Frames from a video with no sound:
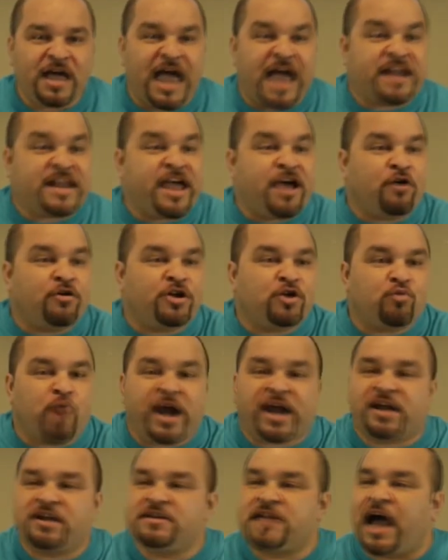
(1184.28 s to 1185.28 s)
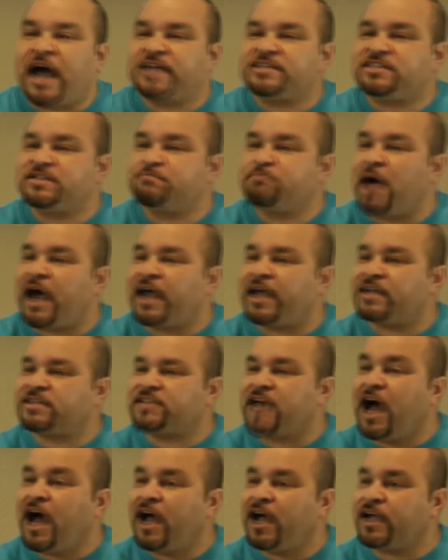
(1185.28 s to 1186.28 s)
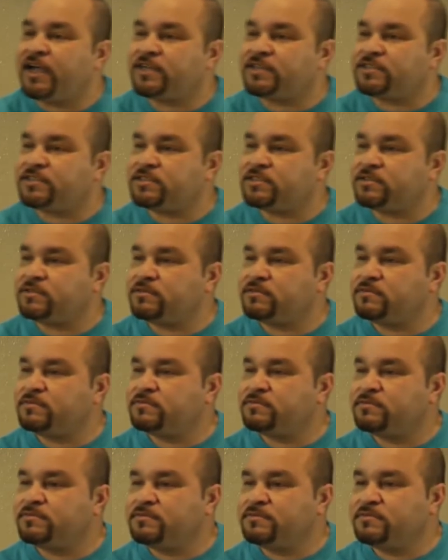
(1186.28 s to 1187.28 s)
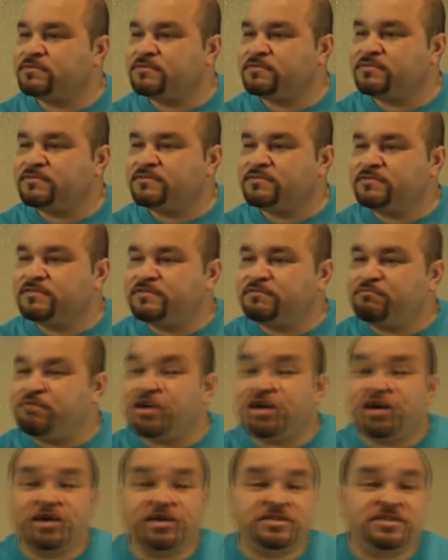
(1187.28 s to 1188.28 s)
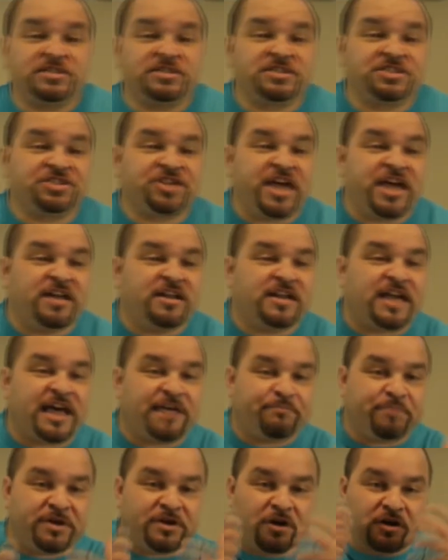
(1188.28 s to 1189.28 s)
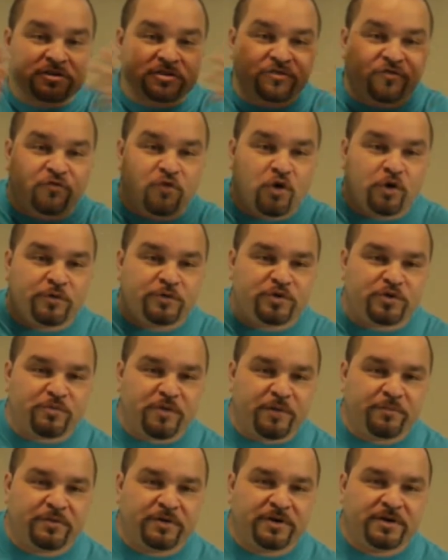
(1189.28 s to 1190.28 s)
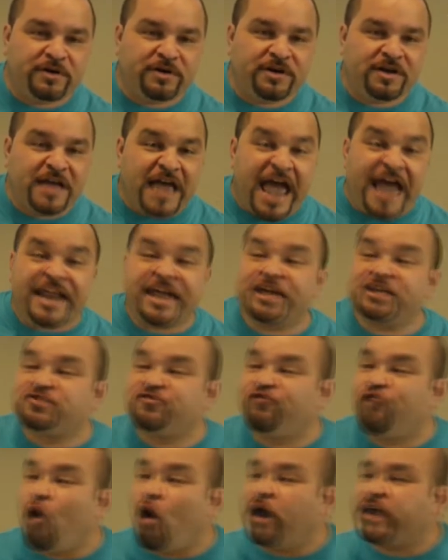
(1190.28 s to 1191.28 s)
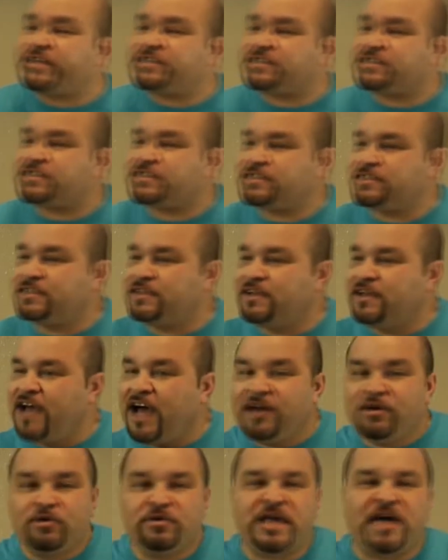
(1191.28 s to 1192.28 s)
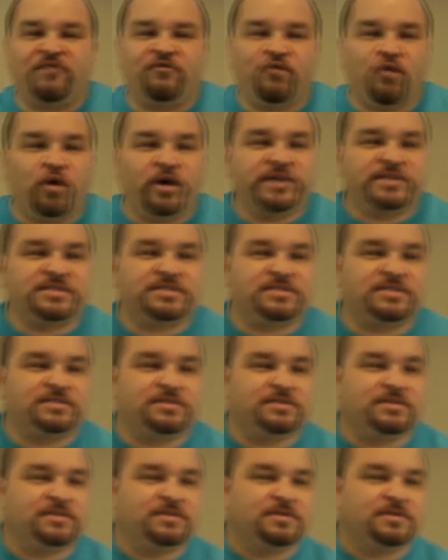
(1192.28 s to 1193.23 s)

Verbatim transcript: And they only recognized him by his eyes because his skin had been all deformed, you remember? And his voice, I know that voice.